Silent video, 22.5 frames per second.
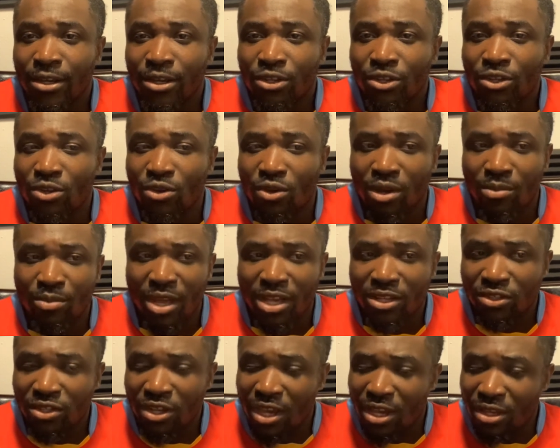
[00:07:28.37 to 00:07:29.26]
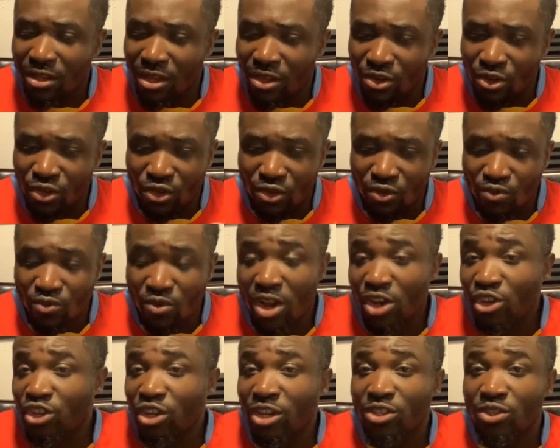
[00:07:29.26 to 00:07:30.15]
I'm not saying that you should
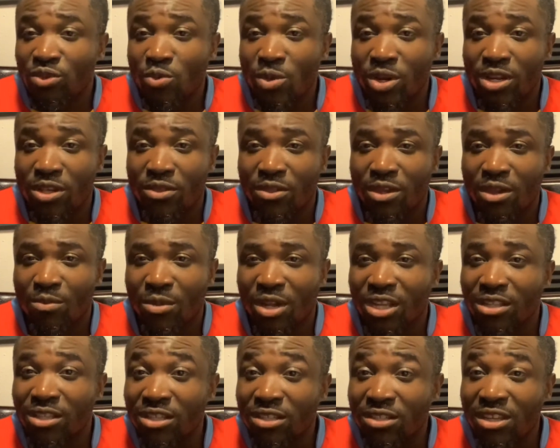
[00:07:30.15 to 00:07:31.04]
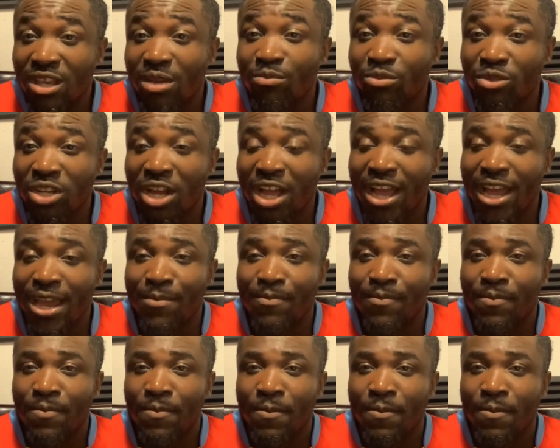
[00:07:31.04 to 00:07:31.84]
rush into anything, but at the same time,